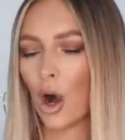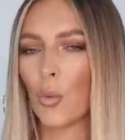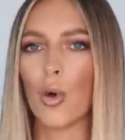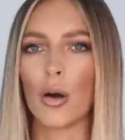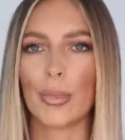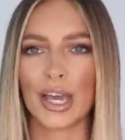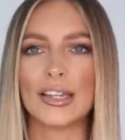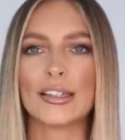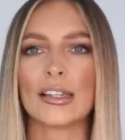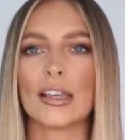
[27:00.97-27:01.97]
on what
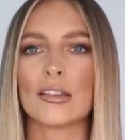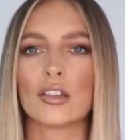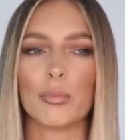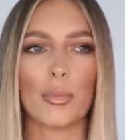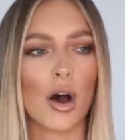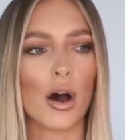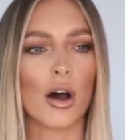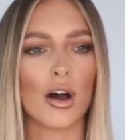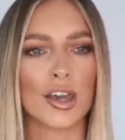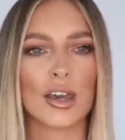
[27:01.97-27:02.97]
pieces to
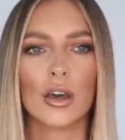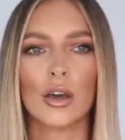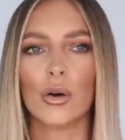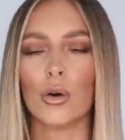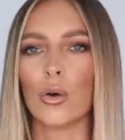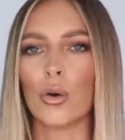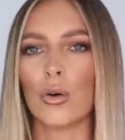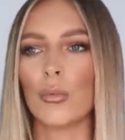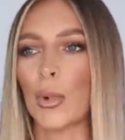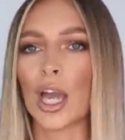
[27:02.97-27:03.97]
buy,
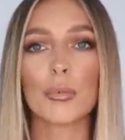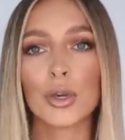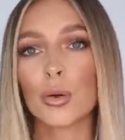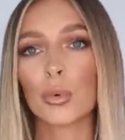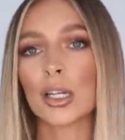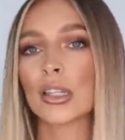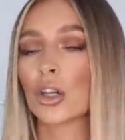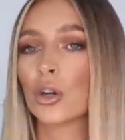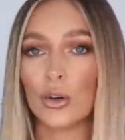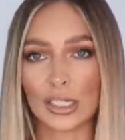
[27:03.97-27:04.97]
or maybe you're wanting
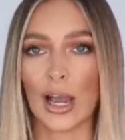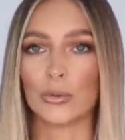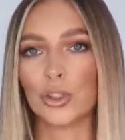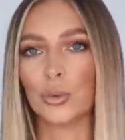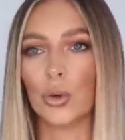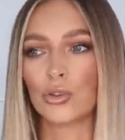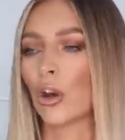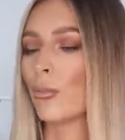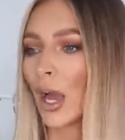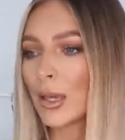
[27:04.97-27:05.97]
to cut down on your
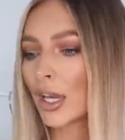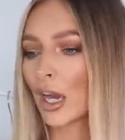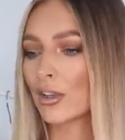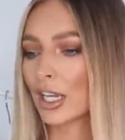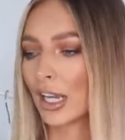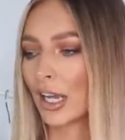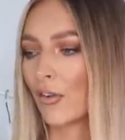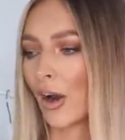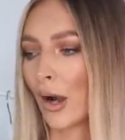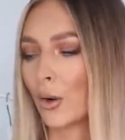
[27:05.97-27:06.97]
wardrobe, maybe you're having a
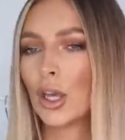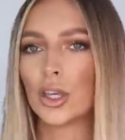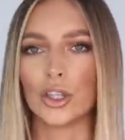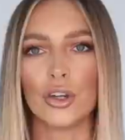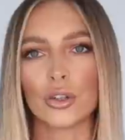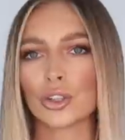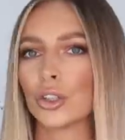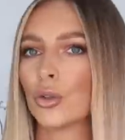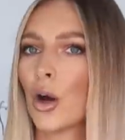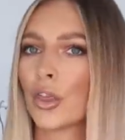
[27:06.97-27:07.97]
clear out, you're not
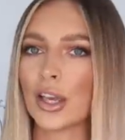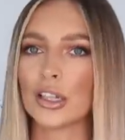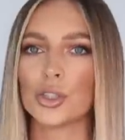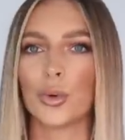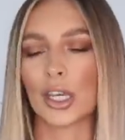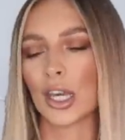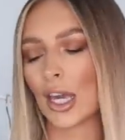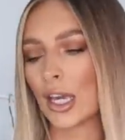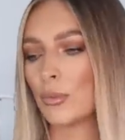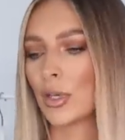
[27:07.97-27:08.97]
sure what things you want to
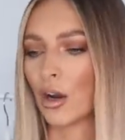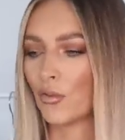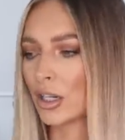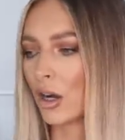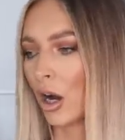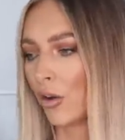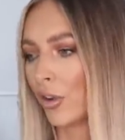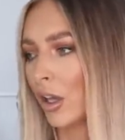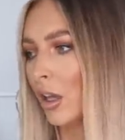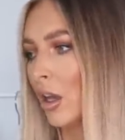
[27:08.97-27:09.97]
keep, get rid
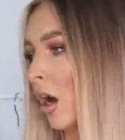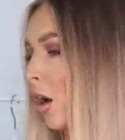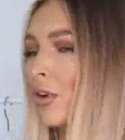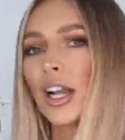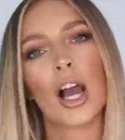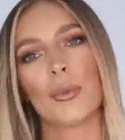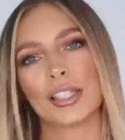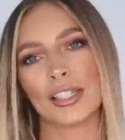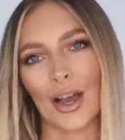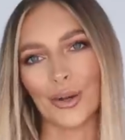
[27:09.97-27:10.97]
of. I really hope this
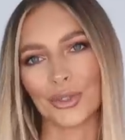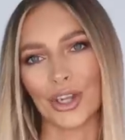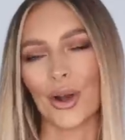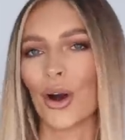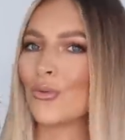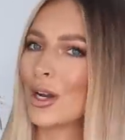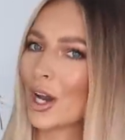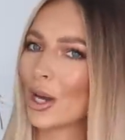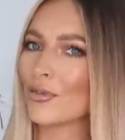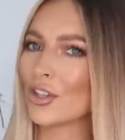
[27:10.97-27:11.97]
has helped you. I really
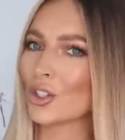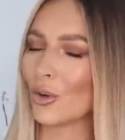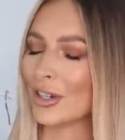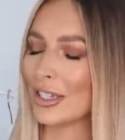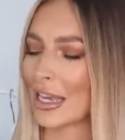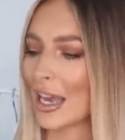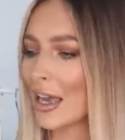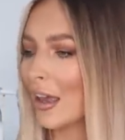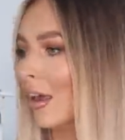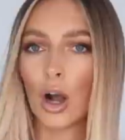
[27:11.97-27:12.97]
hope you've enjoyed
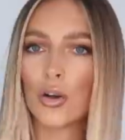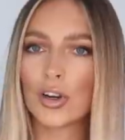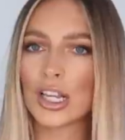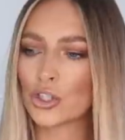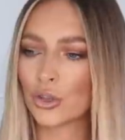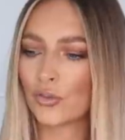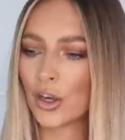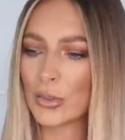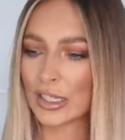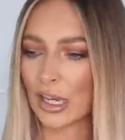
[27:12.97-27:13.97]
it. I've really enjoyed
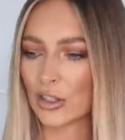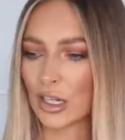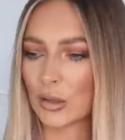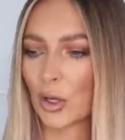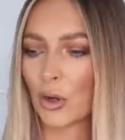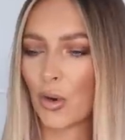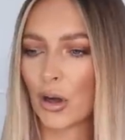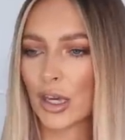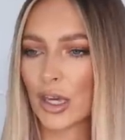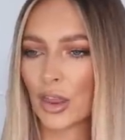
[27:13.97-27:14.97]
filming this actually. It's been
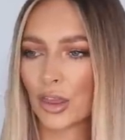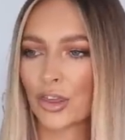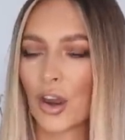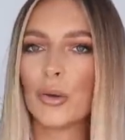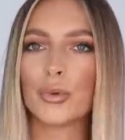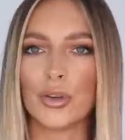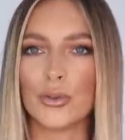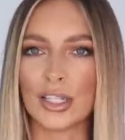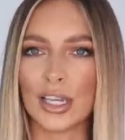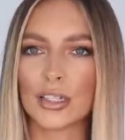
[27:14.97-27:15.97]
quite
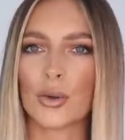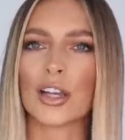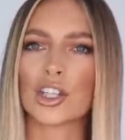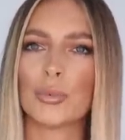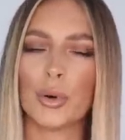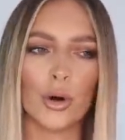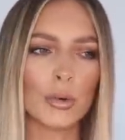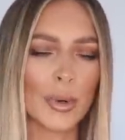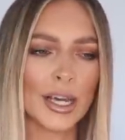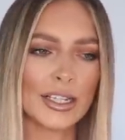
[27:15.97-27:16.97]
therapeutic to actually put
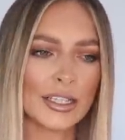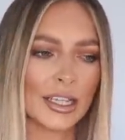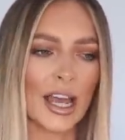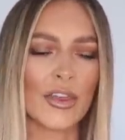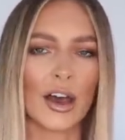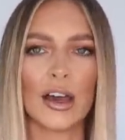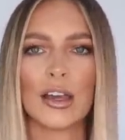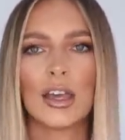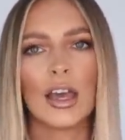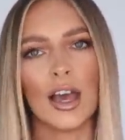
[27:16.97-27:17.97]
all my pieces together
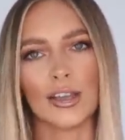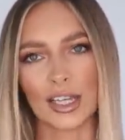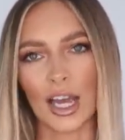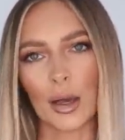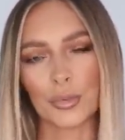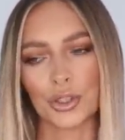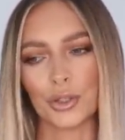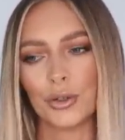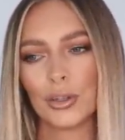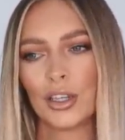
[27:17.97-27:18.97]
as a
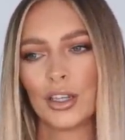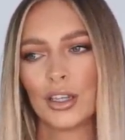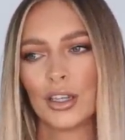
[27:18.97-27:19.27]
capsule